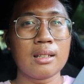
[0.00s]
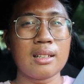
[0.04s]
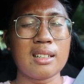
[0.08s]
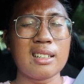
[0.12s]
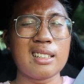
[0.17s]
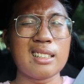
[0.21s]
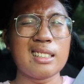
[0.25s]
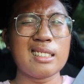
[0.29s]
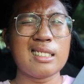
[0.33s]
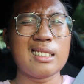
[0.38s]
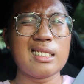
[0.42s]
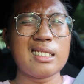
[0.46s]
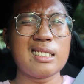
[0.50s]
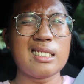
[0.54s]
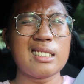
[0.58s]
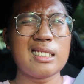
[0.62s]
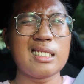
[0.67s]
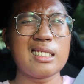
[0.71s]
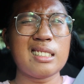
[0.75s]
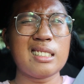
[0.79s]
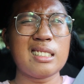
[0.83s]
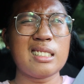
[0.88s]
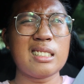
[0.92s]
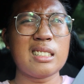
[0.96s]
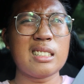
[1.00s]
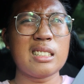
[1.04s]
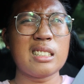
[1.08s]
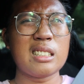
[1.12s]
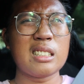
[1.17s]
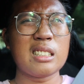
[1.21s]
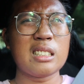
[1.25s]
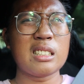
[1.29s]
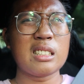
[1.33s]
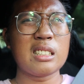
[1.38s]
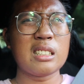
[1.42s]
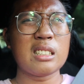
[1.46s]

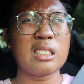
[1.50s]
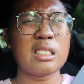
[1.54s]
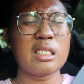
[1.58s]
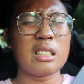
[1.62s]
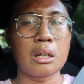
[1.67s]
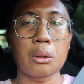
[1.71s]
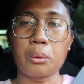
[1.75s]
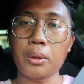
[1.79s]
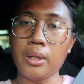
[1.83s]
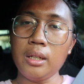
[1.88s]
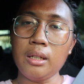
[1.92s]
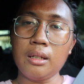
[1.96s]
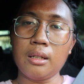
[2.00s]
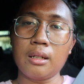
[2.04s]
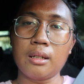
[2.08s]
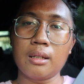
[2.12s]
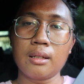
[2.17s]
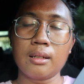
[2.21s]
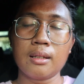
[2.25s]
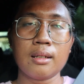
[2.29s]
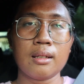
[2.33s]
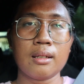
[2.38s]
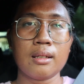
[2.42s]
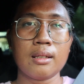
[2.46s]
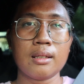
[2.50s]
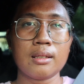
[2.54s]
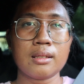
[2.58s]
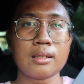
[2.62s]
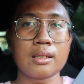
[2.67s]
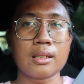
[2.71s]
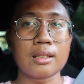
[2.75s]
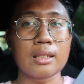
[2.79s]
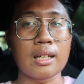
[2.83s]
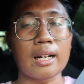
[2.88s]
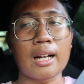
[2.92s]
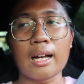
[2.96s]
in a week,
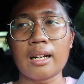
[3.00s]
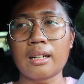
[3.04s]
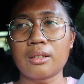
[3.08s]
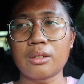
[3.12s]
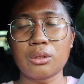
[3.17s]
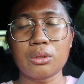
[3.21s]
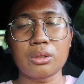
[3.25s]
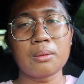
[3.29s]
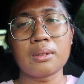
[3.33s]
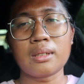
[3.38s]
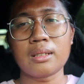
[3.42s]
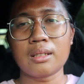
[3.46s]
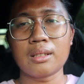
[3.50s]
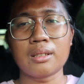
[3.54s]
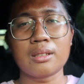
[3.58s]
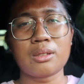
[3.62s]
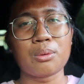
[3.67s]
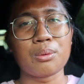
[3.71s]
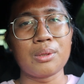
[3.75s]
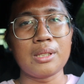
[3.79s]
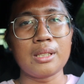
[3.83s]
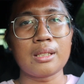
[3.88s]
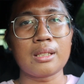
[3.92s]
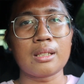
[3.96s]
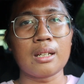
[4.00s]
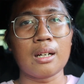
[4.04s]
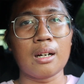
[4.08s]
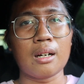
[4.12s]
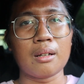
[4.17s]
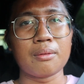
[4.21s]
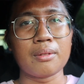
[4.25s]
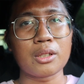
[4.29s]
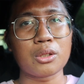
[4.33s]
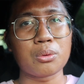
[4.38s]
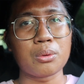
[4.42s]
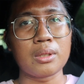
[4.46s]
because I gotta do something this week,
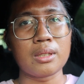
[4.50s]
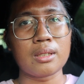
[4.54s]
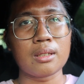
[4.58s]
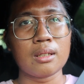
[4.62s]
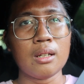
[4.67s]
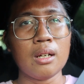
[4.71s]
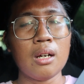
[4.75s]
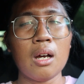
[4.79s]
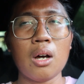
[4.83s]
next week.